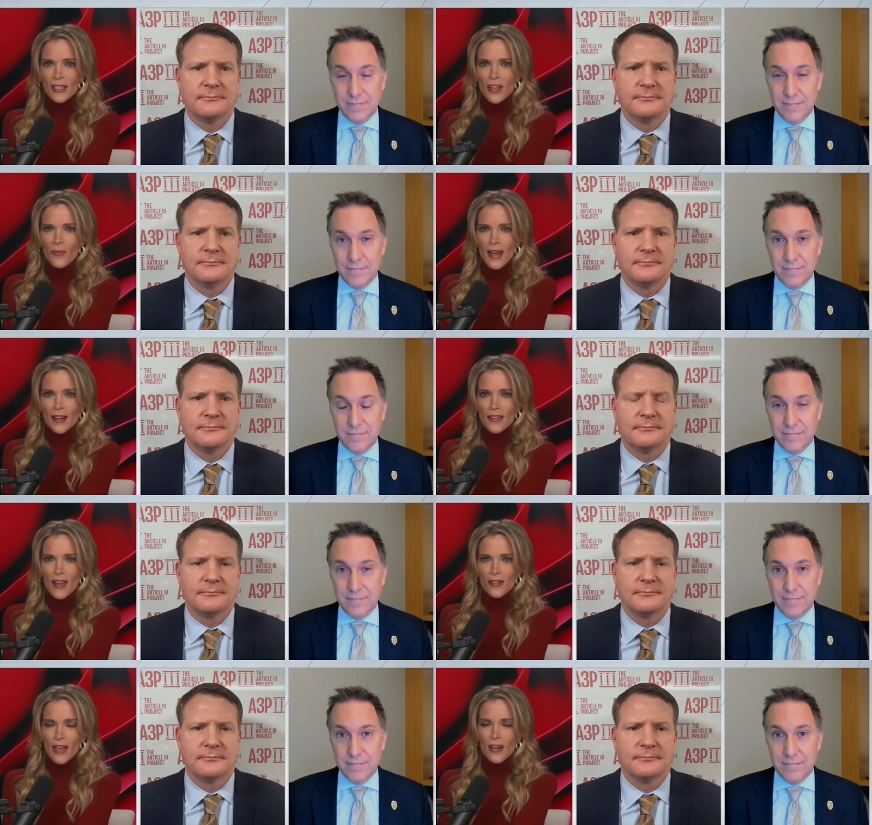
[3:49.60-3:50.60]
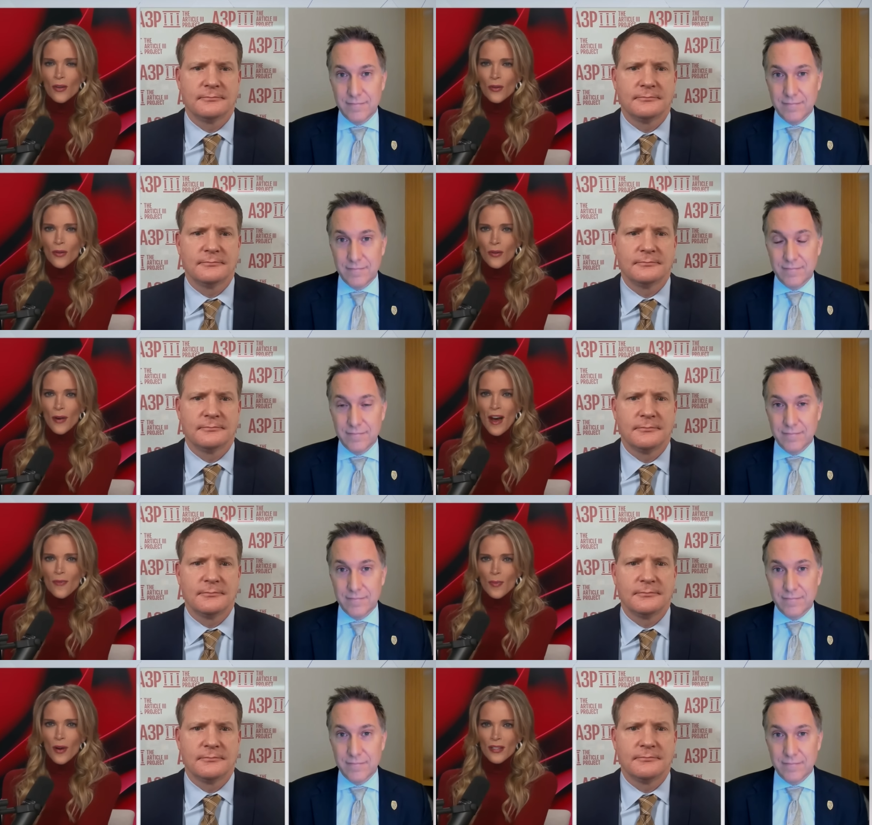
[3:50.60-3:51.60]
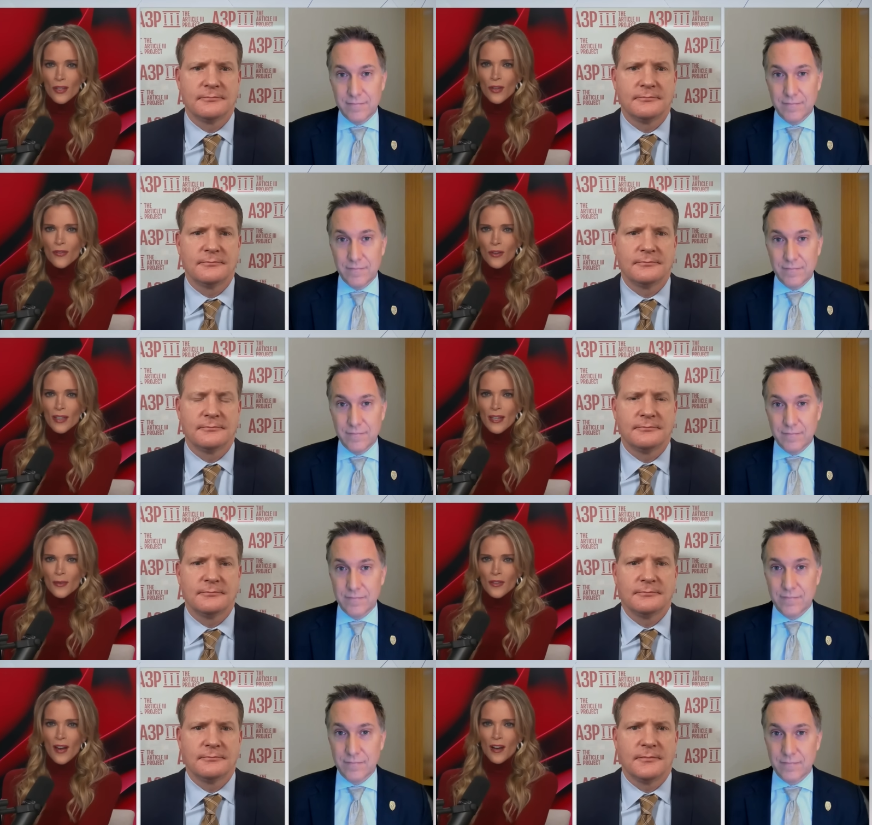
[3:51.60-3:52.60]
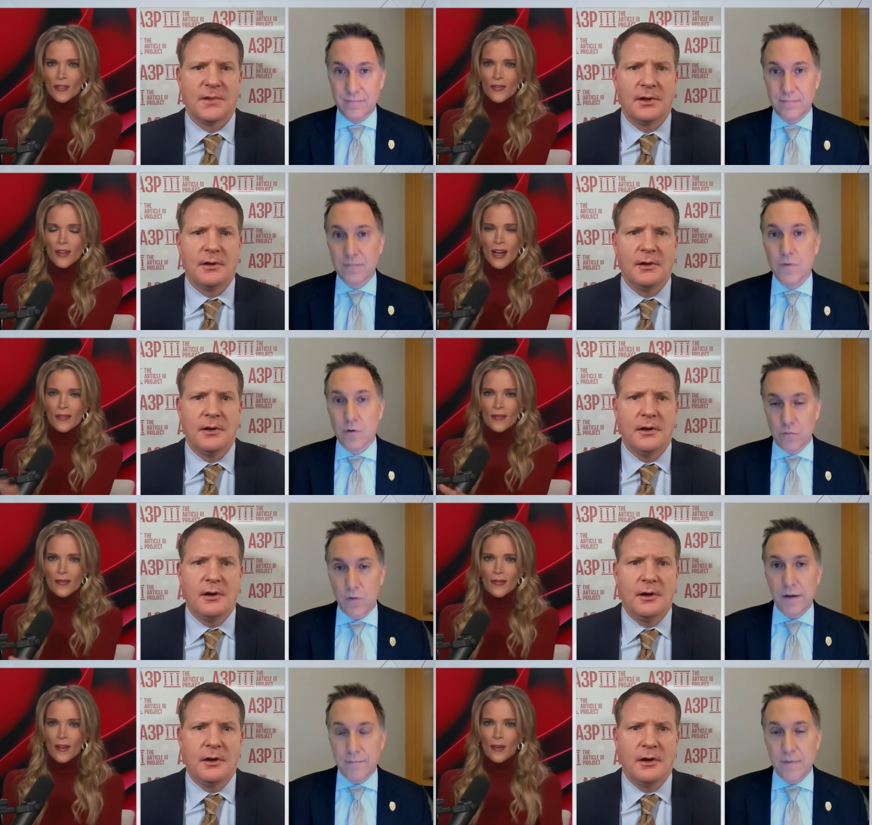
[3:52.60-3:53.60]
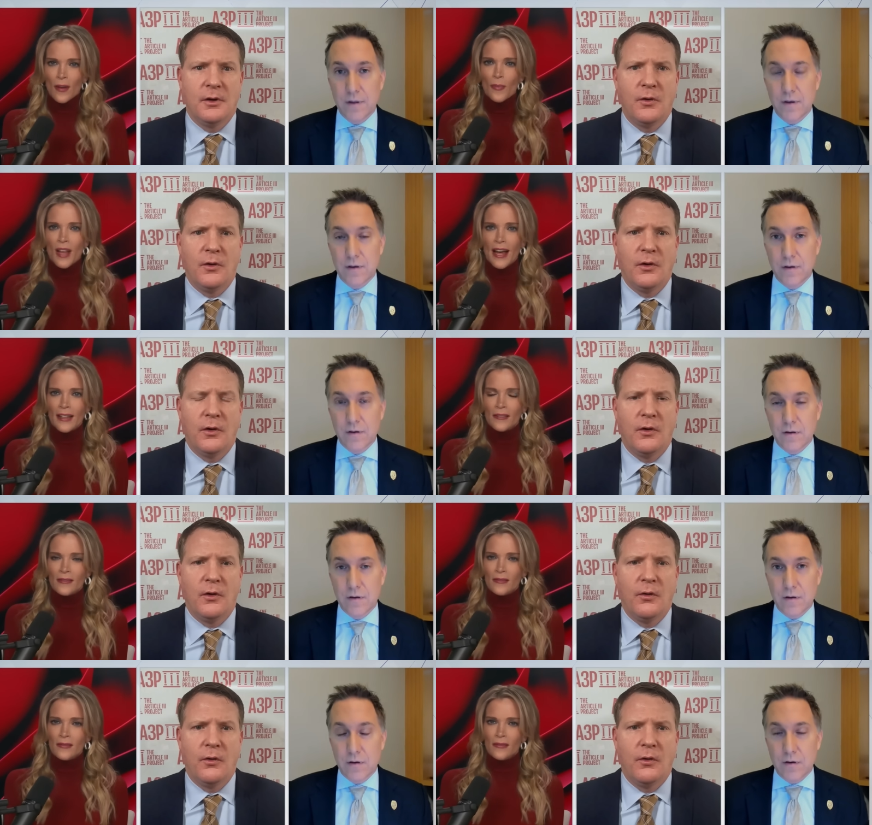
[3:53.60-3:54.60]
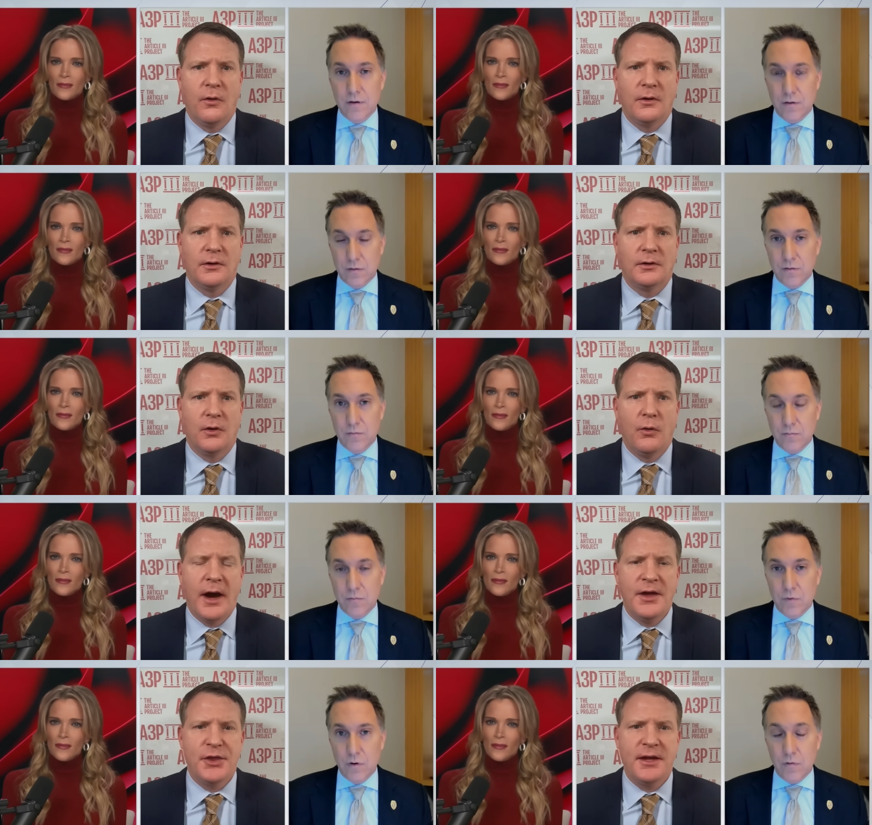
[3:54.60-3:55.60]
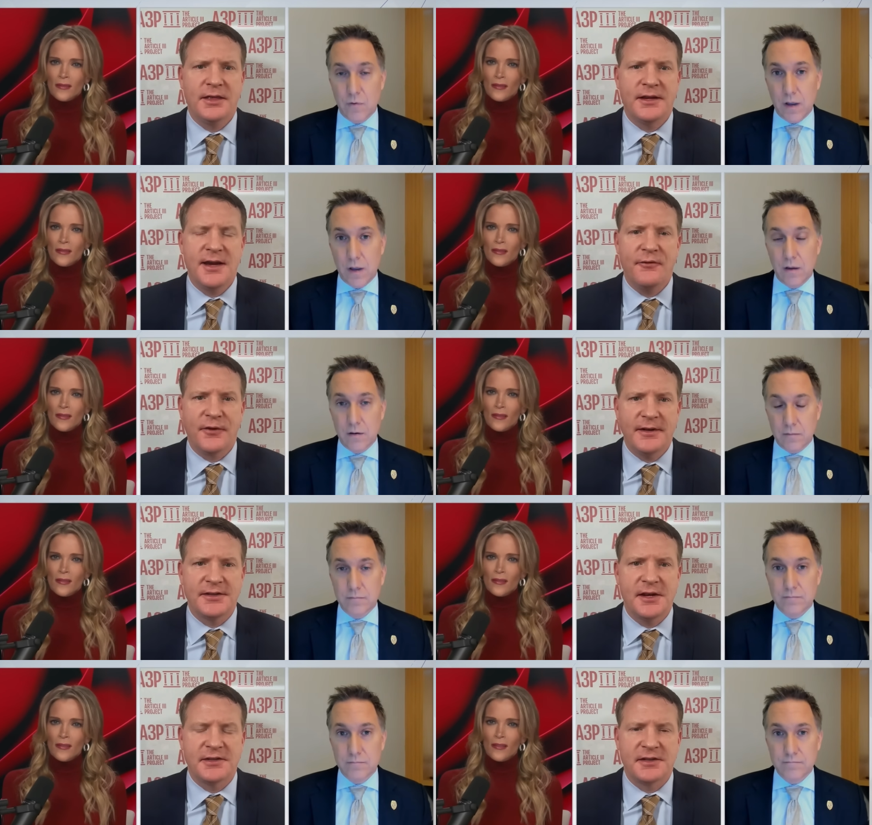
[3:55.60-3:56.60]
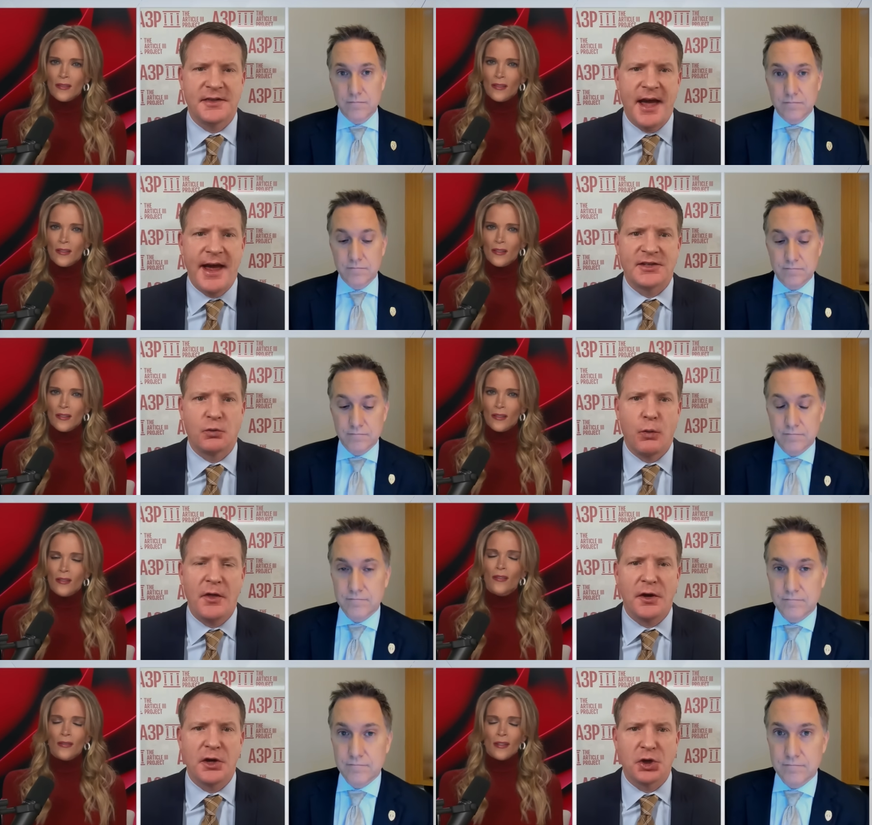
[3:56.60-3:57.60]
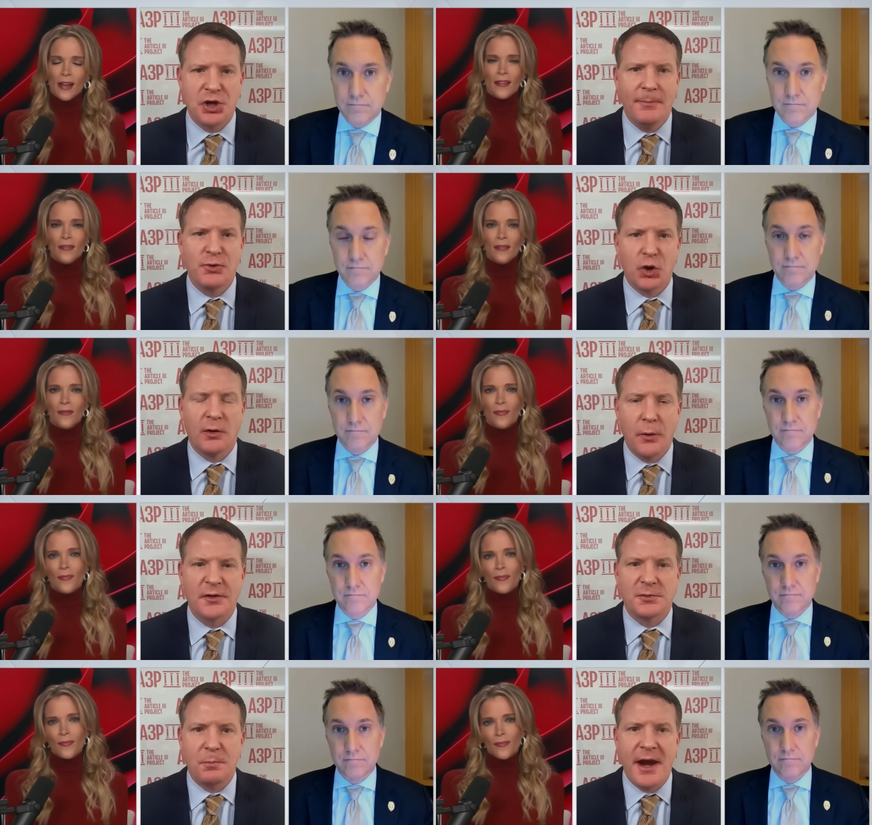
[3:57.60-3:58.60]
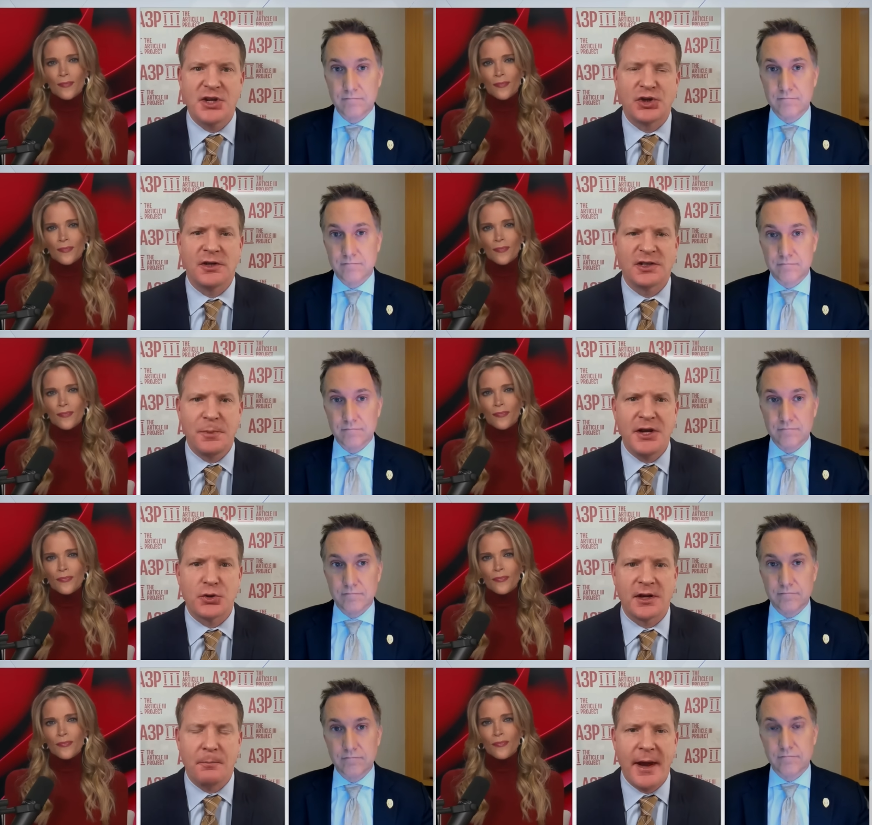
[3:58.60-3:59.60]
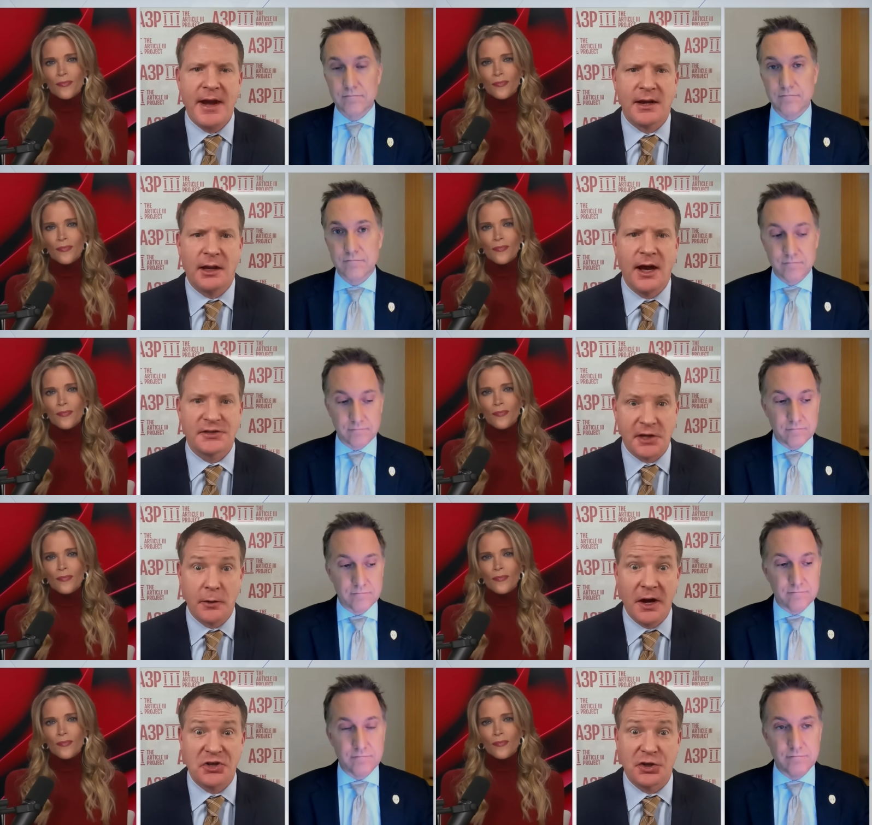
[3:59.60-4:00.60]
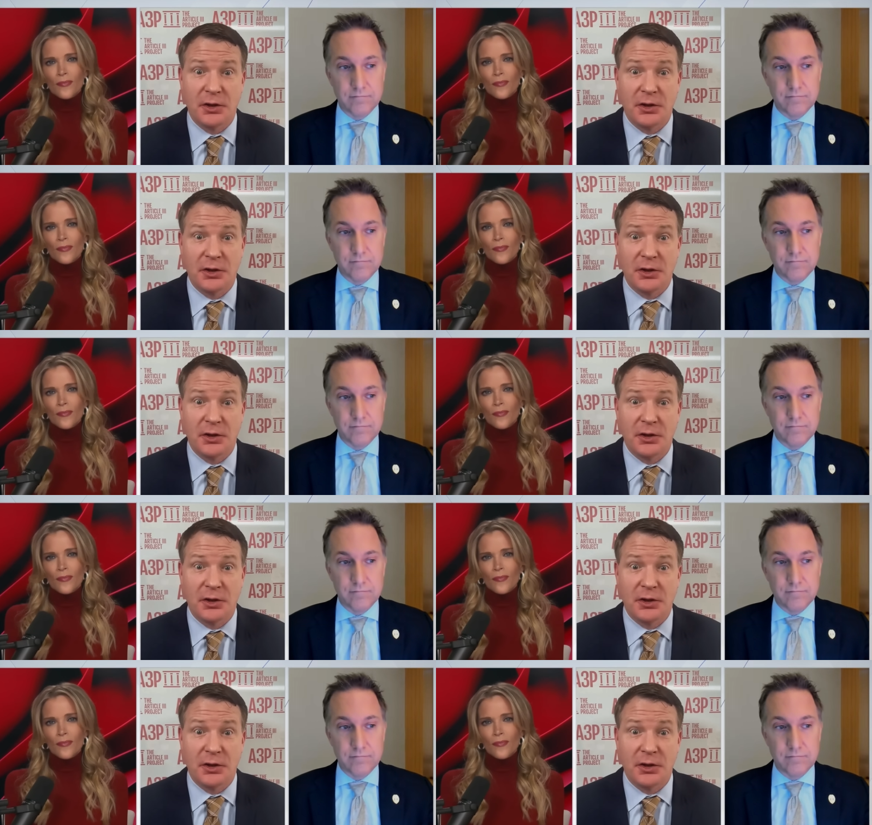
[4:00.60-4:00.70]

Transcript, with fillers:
Speaker 1: and Steve Bannon on the other side who who have been prosecuted for contempt of Congress for not right. uh, complying?
Speaker 2: Well, I think the difference is, is that whether you're Jim Jordan with speech, speech or debate clause, congressional